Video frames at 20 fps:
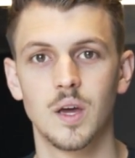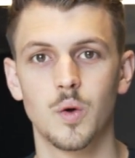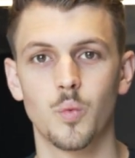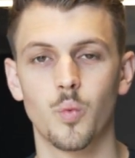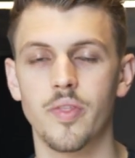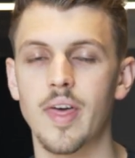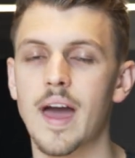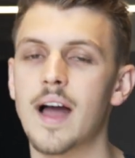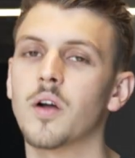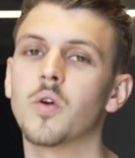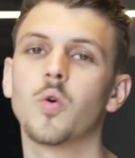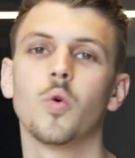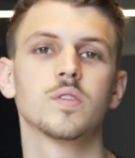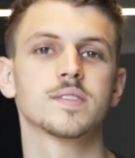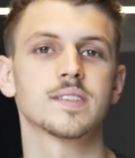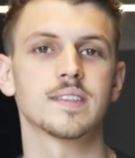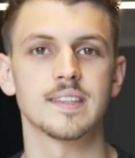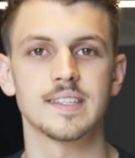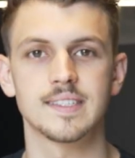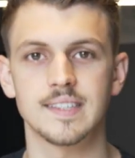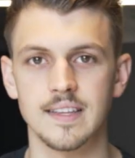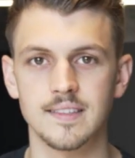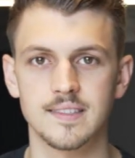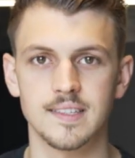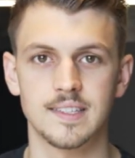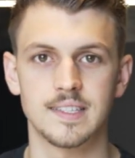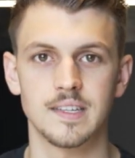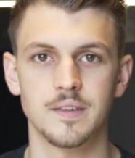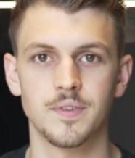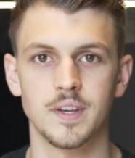without causing the
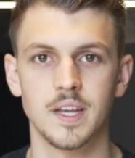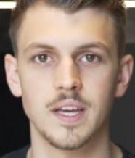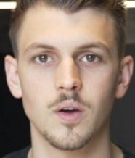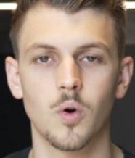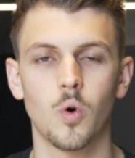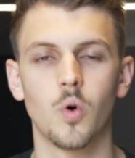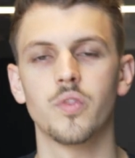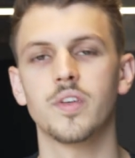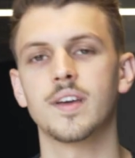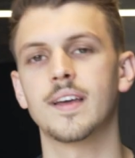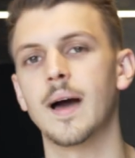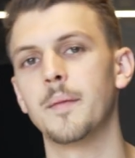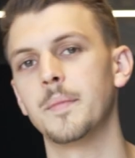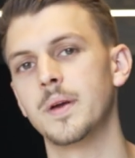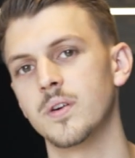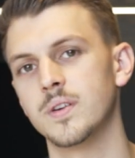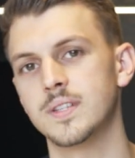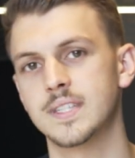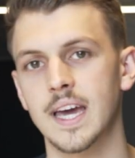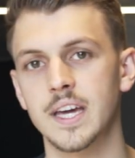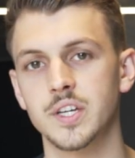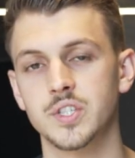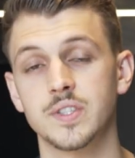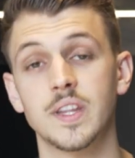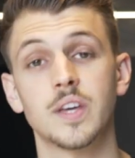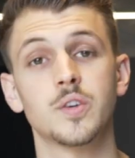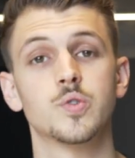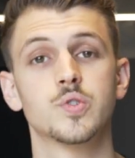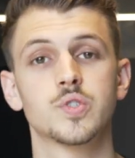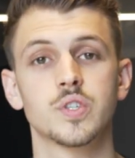sensitivity or the gum irritation
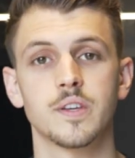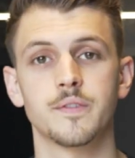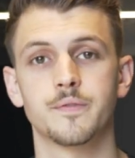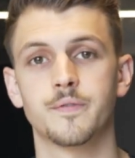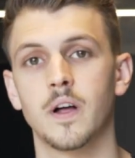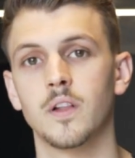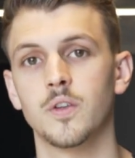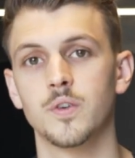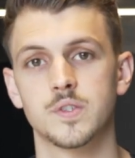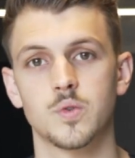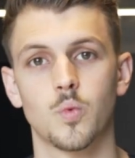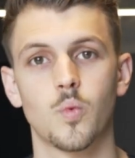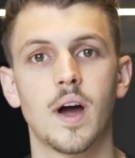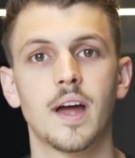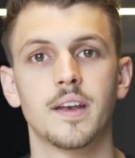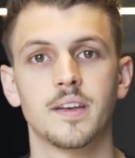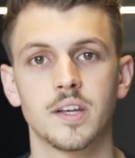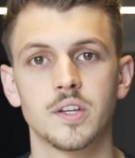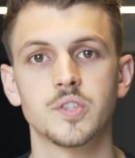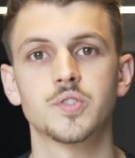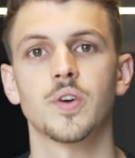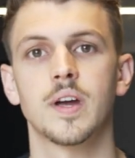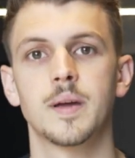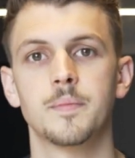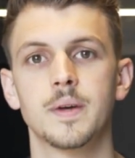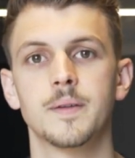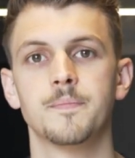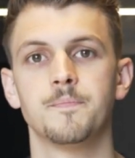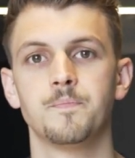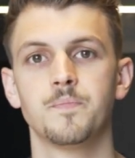that usually follows a whitening
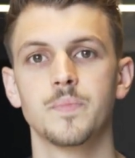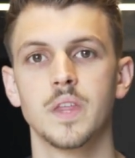treatment.